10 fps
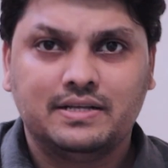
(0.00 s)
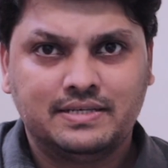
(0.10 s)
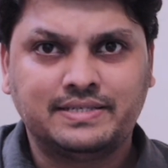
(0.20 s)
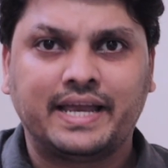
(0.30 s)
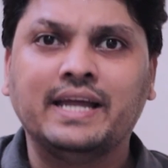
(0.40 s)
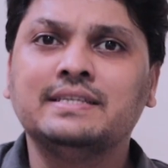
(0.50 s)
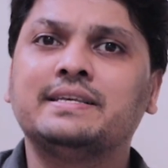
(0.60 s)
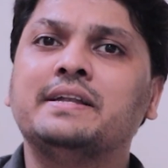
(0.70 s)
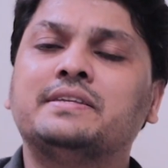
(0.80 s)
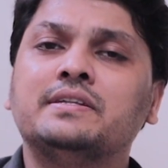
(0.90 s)
Second
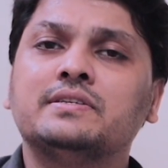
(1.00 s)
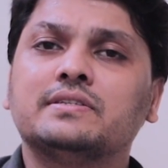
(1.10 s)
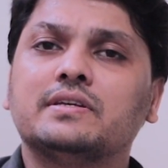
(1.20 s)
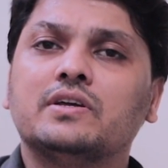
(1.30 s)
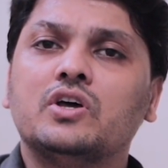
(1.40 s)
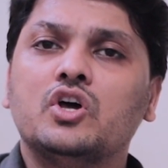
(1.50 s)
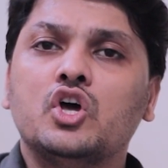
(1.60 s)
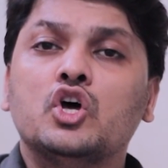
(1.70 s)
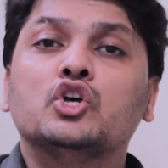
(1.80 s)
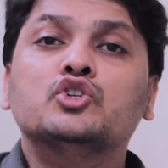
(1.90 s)
sentence,
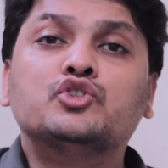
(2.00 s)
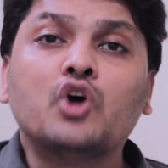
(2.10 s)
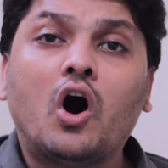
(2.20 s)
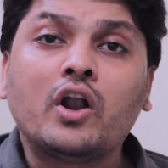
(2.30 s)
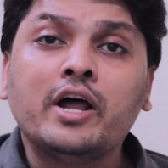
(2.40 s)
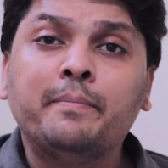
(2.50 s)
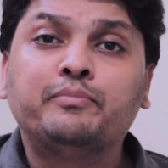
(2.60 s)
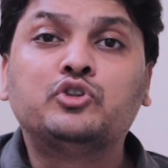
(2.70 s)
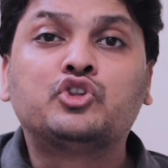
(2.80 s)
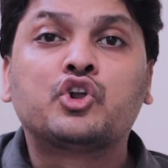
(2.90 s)
Sora
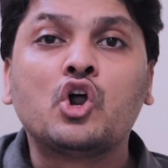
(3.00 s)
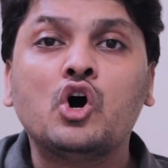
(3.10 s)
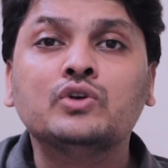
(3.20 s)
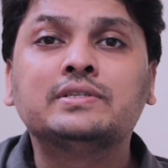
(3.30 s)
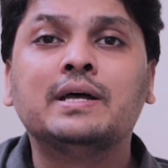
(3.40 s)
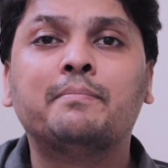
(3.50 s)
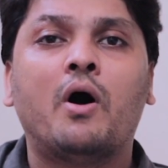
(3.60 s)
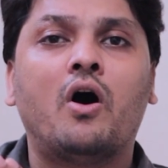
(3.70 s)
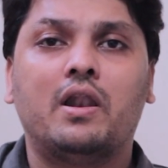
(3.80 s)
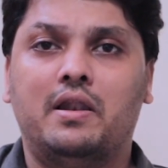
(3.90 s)
throws the
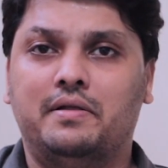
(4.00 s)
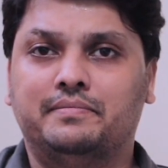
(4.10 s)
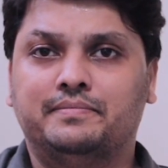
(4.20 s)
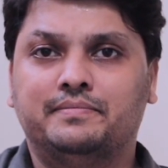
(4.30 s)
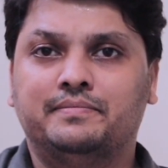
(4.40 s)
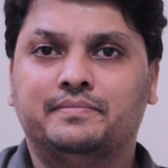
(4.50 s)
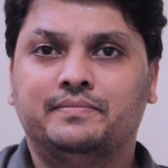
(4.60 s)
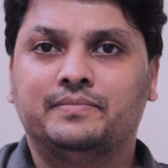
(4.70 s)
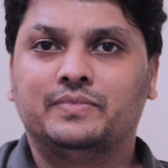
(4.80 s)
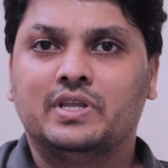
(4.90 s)
ball.
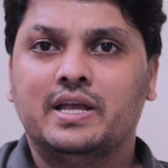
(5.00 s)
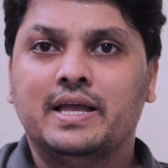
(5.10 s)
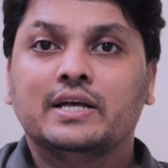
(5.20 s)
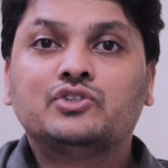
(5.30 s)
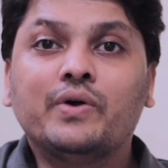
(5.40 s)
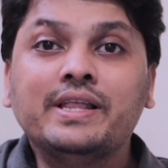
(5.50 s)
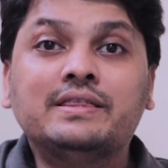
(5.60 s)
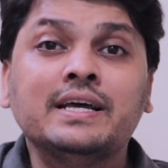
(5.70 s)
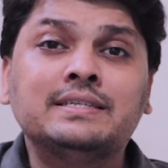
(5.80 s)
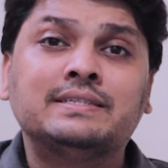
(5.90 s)
So in
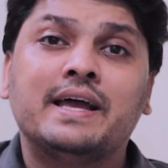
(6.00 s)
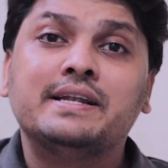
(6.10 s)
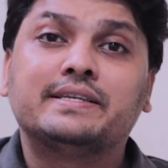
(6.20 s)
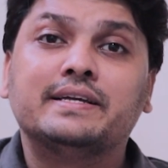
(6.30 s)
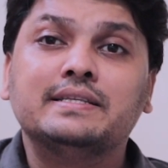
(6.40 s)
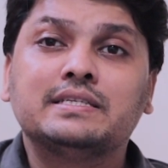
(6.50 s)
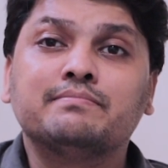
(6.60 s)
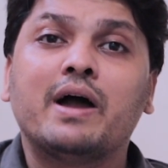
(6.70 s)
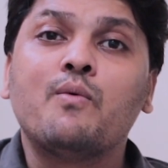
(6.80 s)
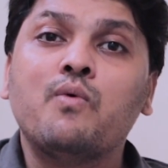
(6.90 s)
this sentence,
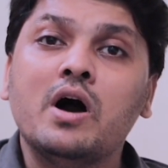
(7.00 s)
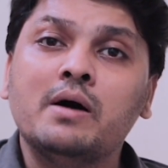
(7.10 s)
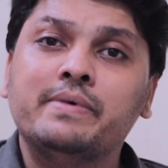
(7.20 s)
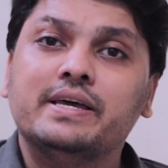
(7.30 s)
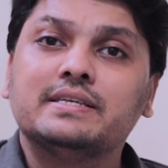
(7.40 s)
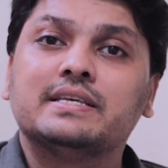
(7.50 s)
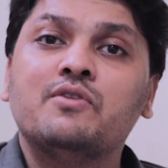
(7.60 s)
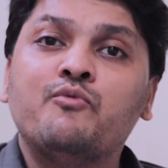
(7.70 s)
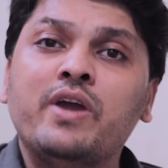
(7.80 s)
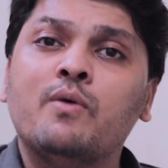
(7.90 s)
my verb is
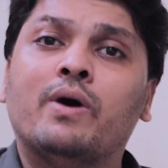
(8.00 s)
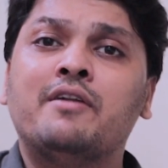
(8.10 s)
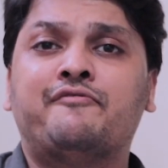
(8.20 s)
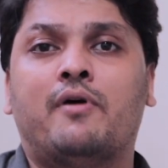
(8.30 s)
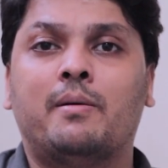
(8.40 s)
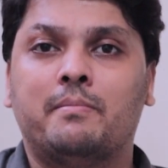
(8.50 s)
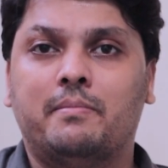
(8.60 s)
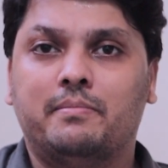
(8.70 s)
in V1 form.